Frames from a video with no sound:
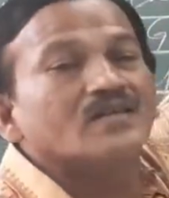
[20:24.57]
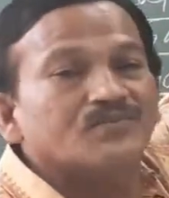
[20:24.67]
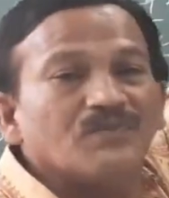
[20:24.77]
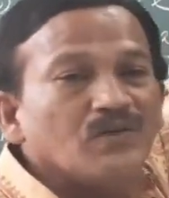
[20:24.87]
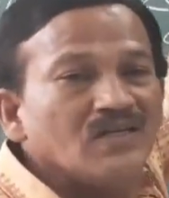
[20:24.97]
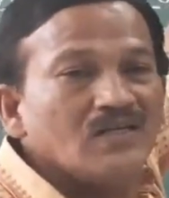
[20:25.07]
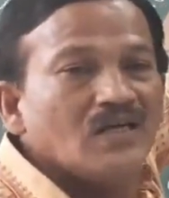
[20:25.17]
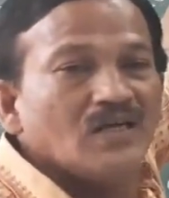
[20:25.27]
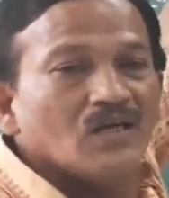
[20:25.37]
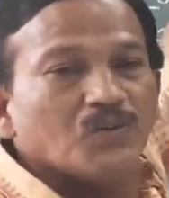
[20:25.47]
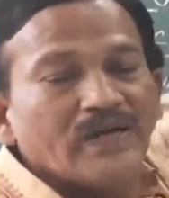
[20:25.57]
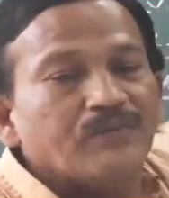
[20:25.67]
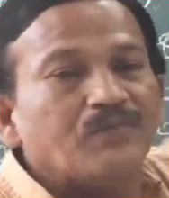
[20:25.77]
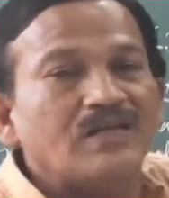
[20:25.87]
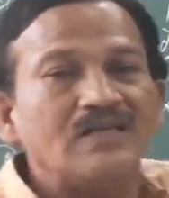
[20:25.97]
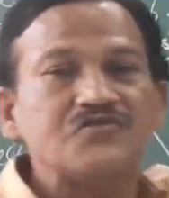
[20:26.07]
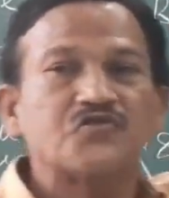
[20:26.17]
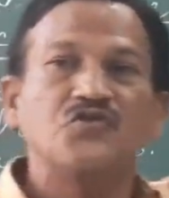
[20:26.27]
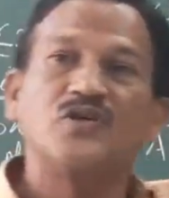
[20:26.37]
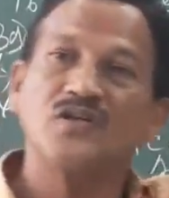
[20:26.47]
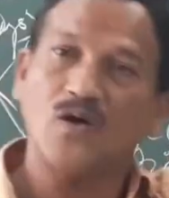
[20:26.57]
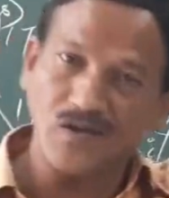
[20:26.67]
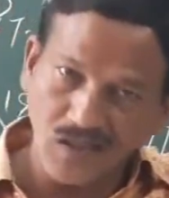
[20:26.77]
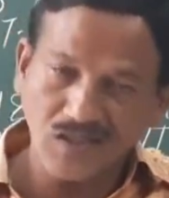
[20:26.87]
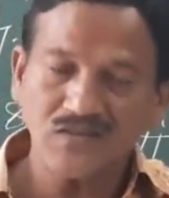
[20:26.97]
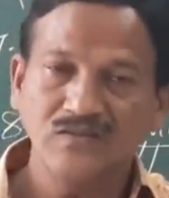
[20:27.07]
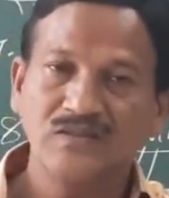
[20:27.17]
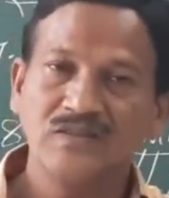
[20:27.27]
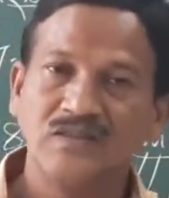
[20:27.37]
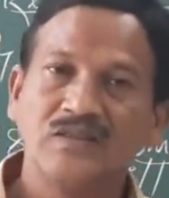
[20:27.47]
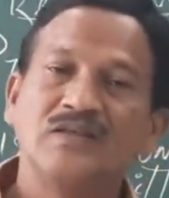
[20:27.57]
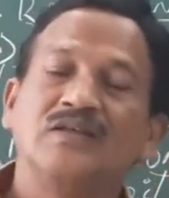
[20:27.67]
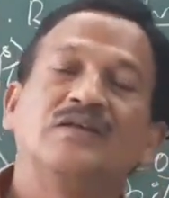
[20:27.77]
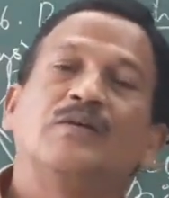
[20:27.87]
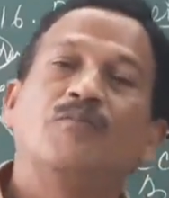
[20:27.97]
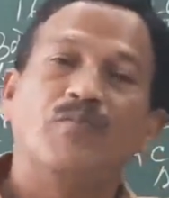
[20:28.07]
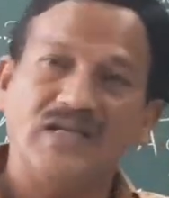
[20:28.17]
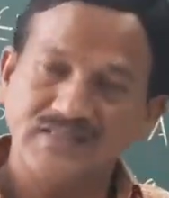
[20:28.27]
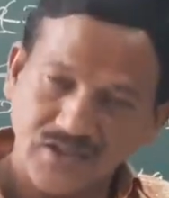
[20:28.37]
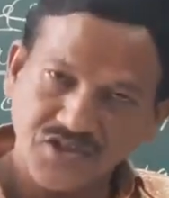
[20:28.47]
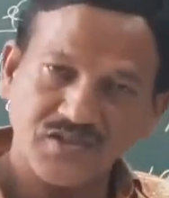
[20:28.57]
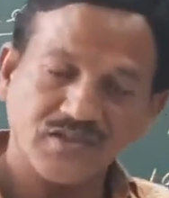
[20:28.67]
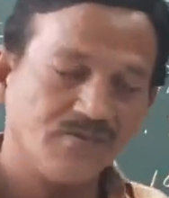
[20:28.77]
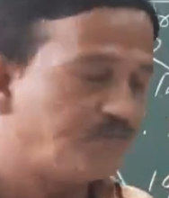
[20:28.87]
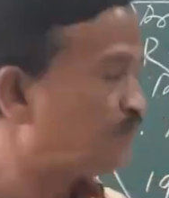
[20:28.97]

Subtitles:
of the bill, when bill is not honored by the drawee,